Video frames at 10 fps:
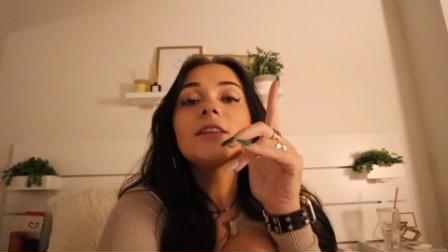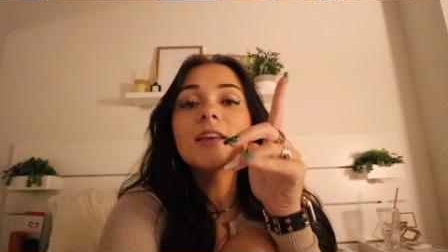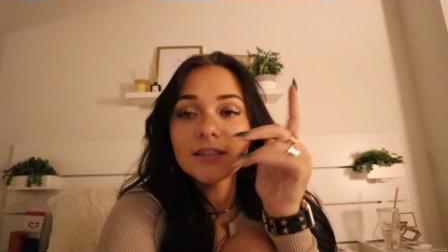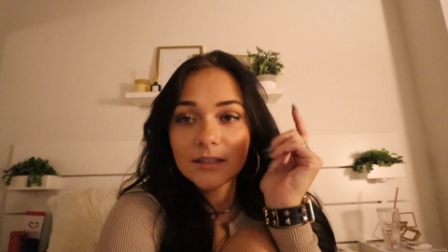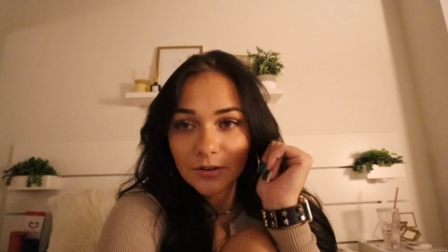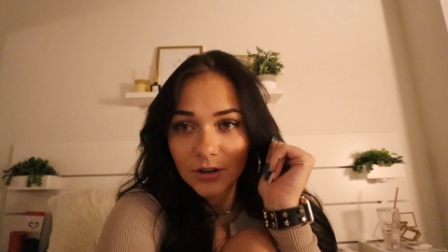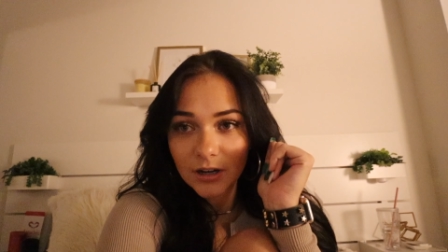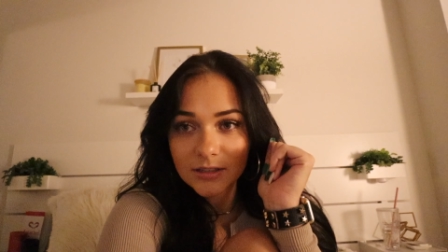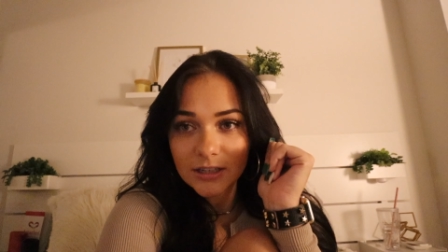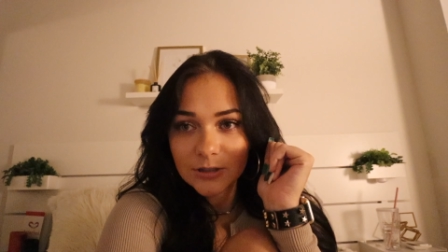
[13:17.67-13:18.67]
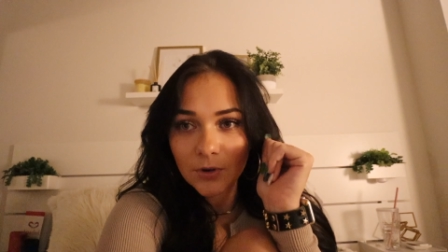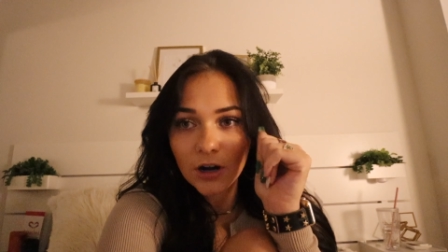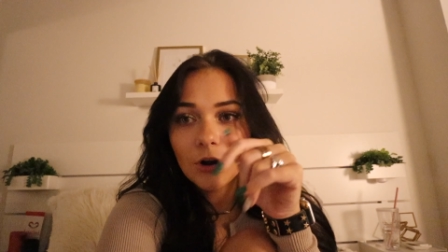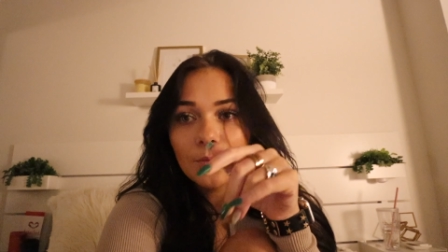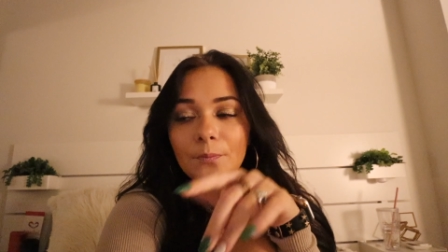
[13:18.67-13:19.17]
yes, I'm going on a date
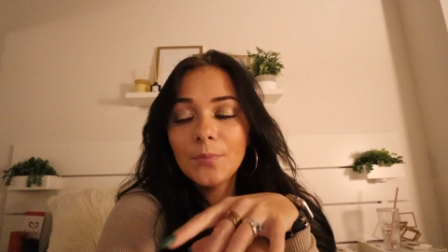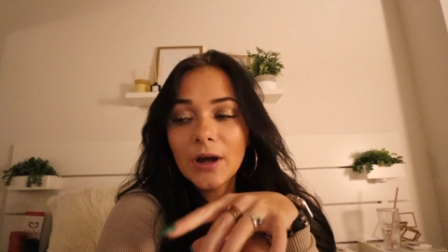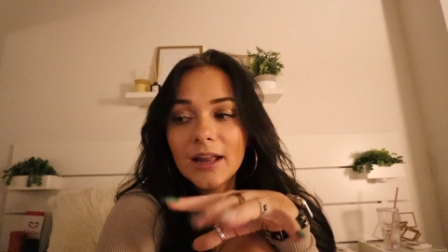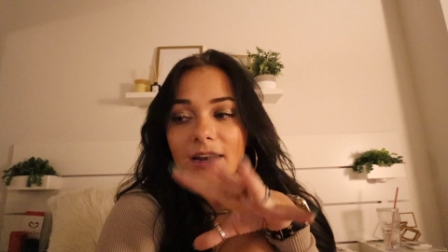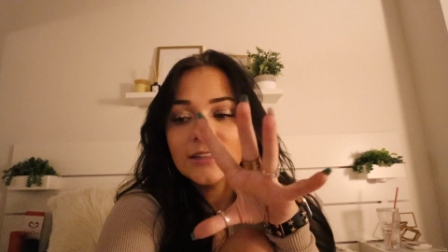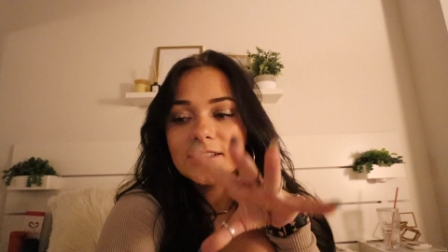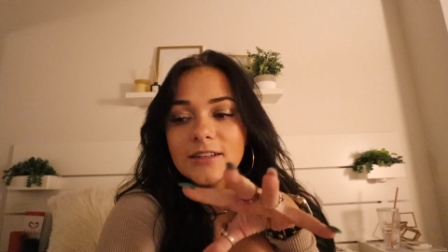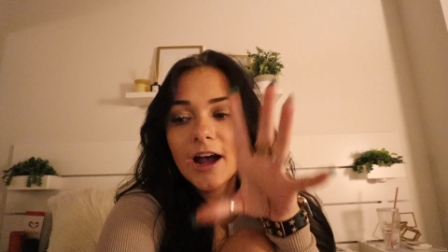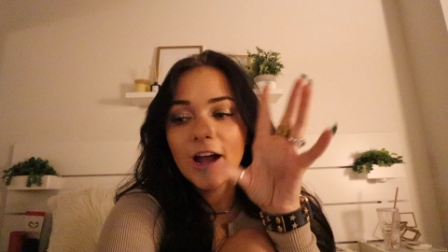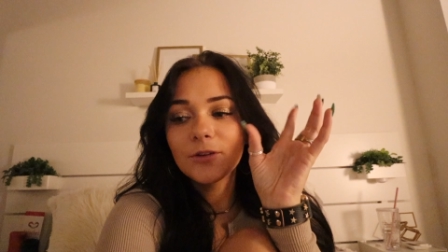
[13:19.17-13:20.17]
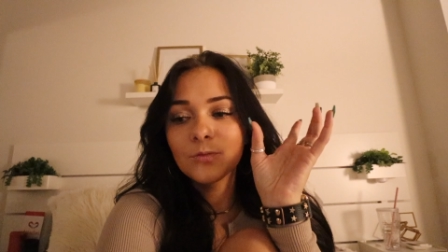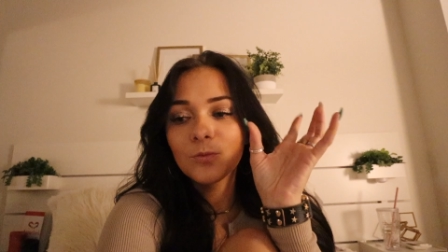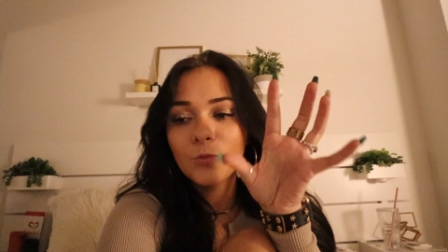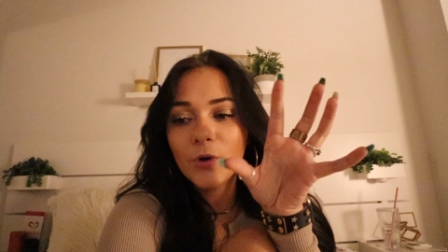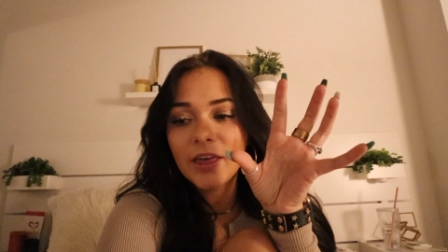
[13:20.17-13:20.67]
tomorrow, but it's not
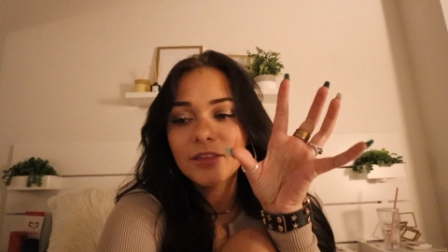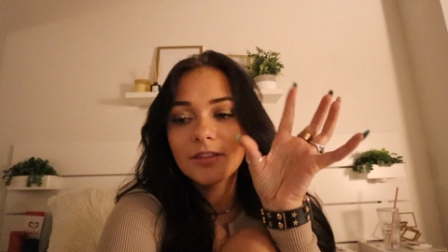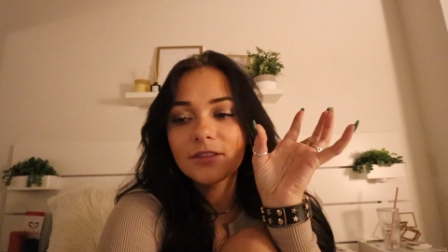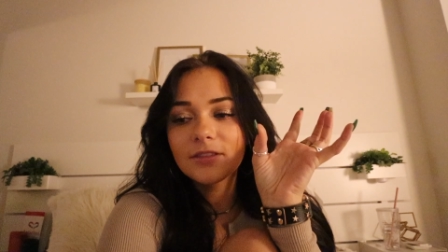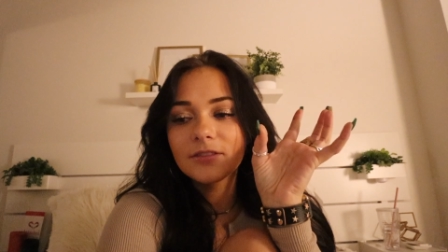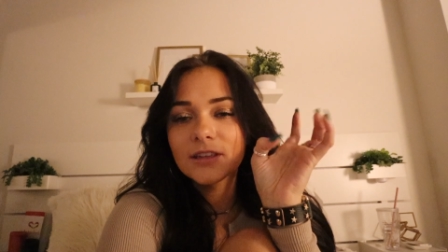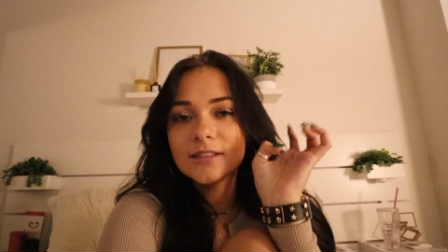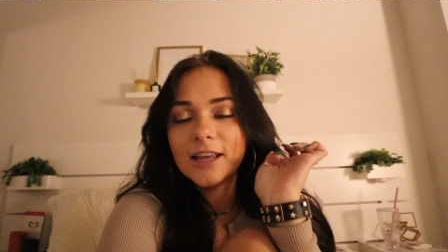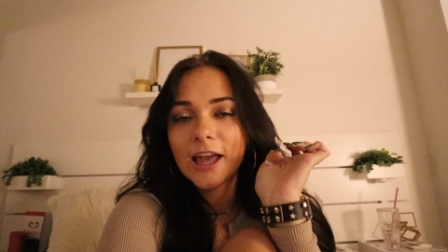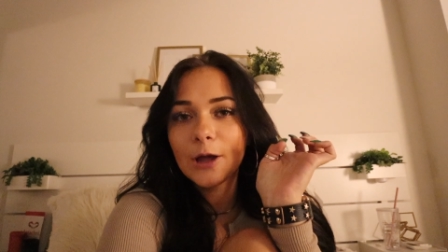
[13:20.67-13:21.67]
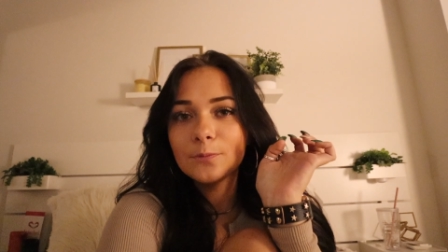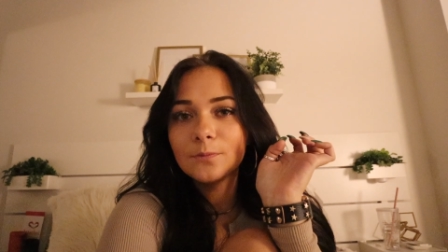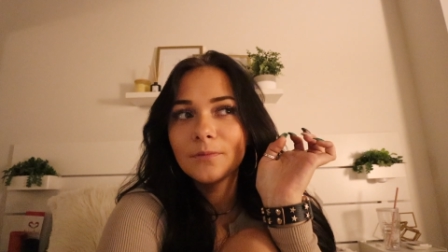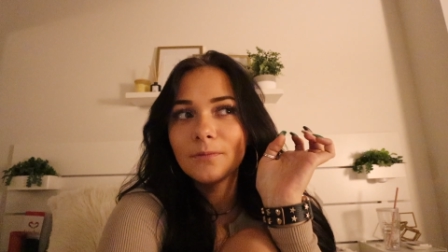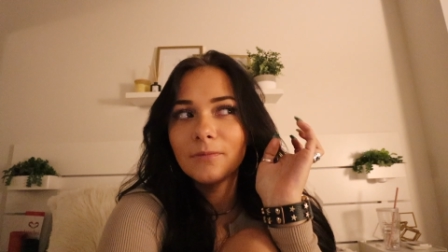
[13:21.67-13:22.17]
with the
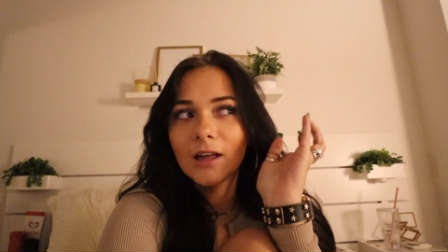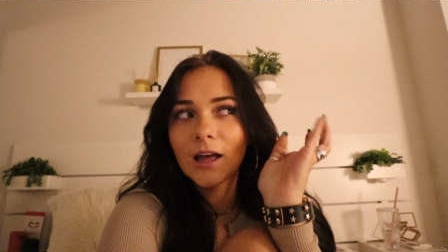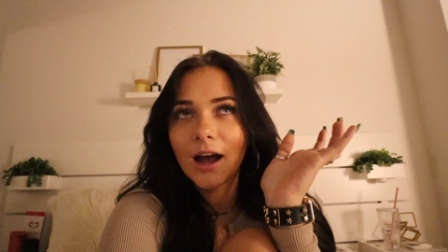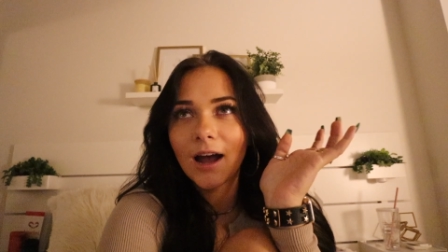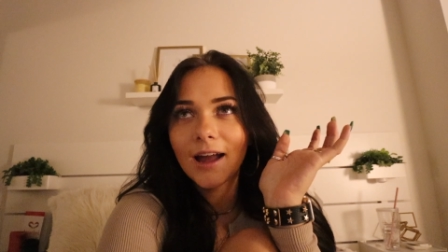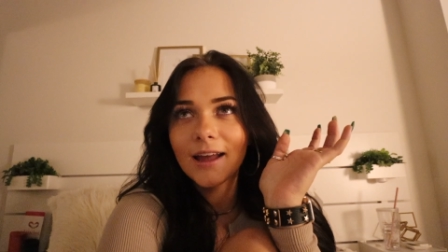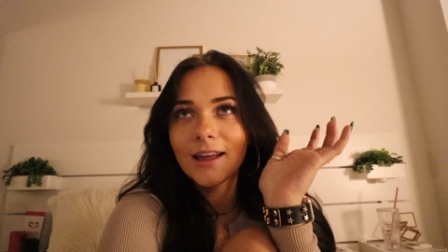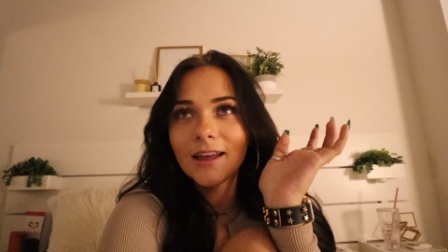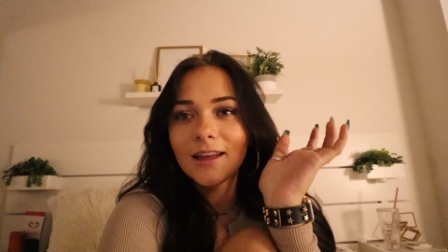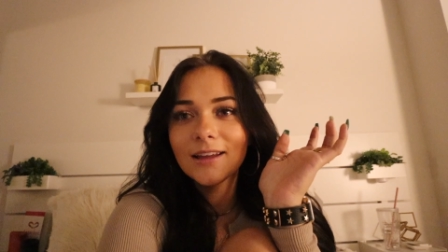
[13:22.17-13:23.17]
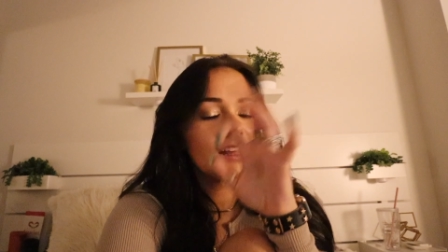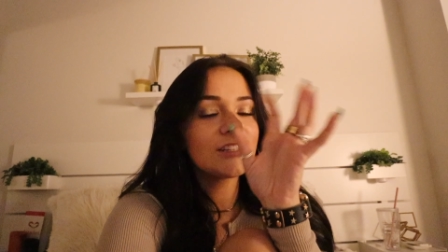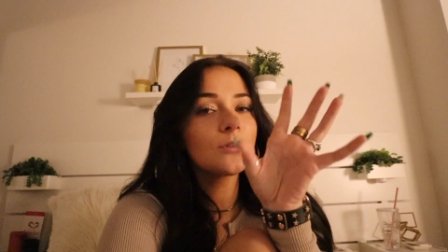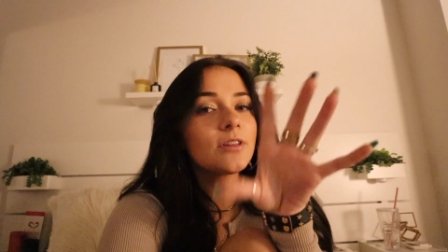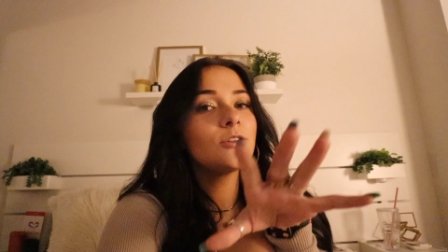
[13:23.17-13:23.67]
same guy.
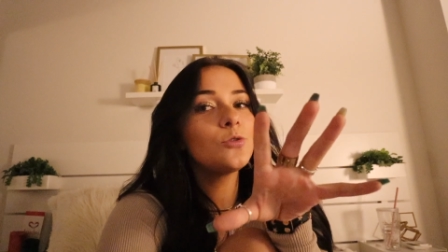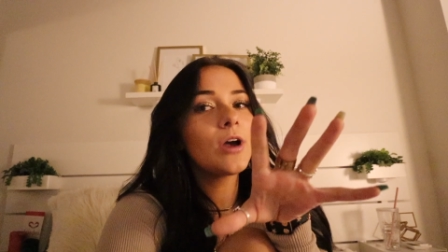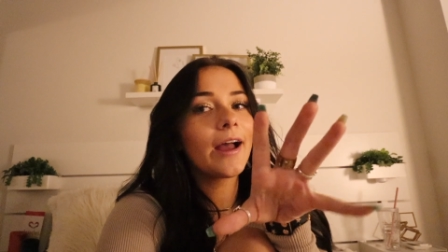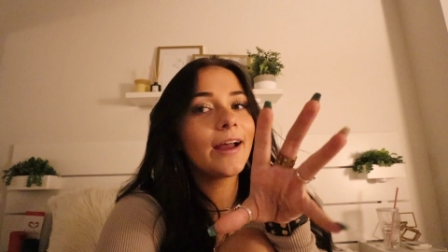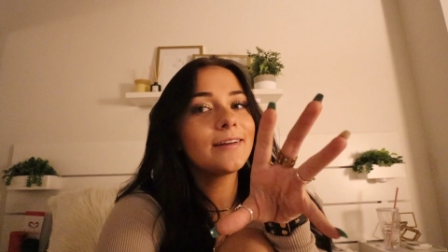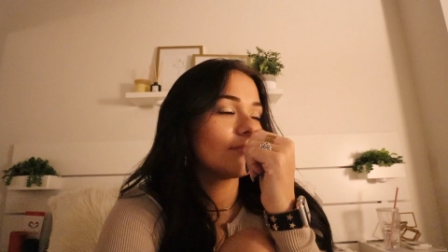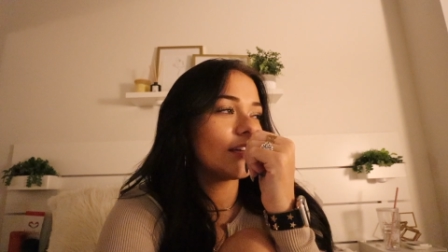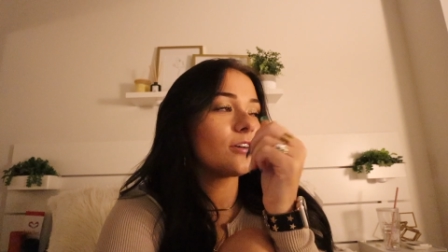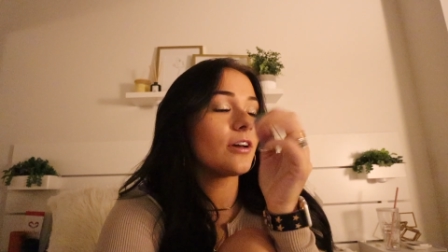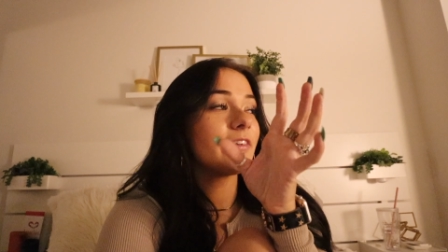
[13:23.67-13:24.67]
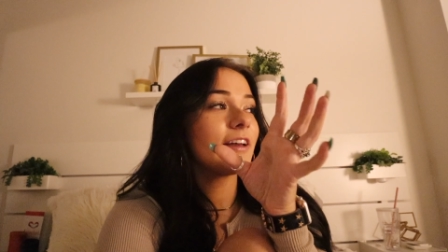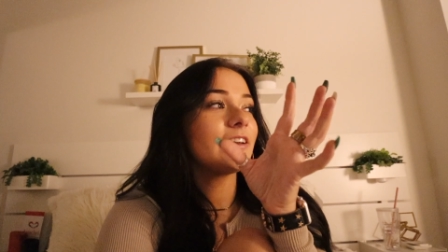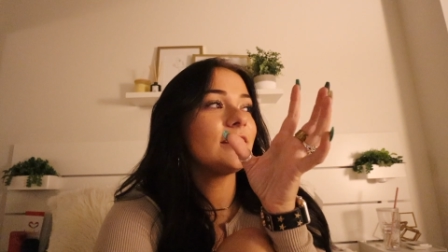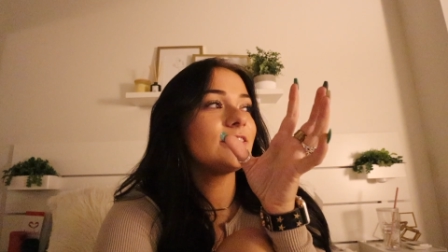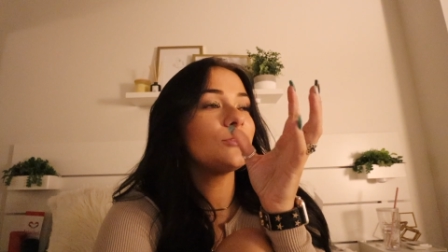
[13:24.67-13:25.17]
It's with a new guy. I don't know, I feel like I
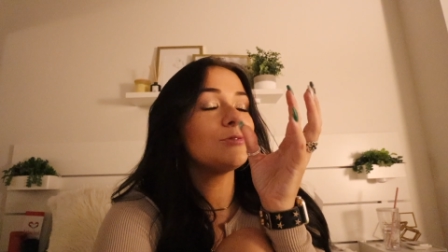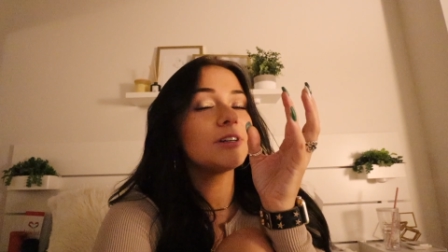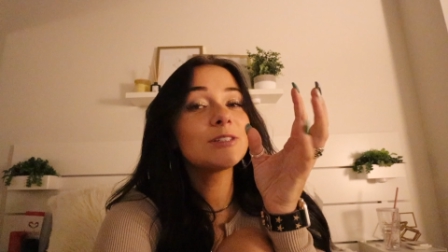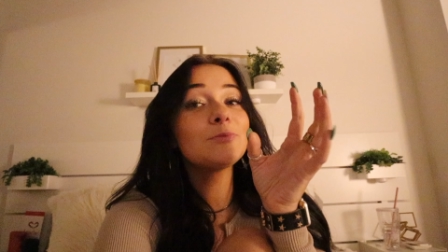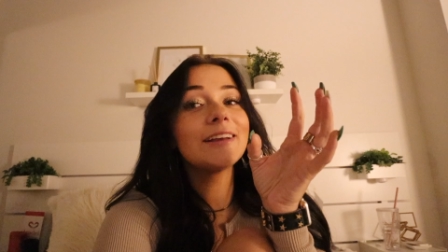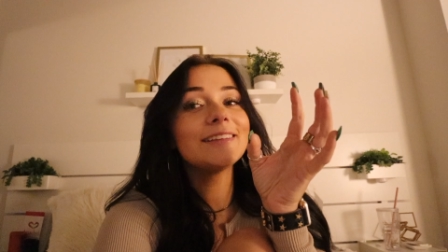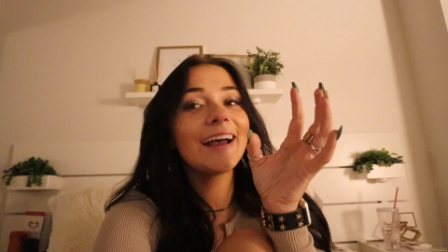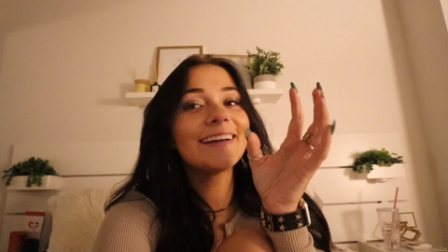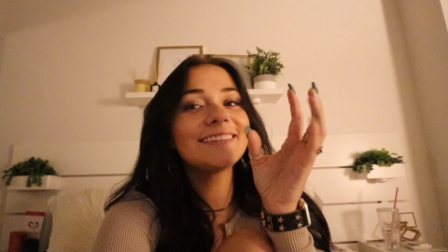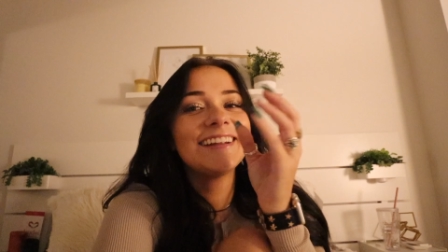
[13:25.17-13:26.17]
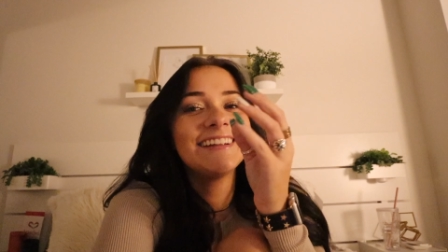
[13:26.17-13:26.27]
need to explain that.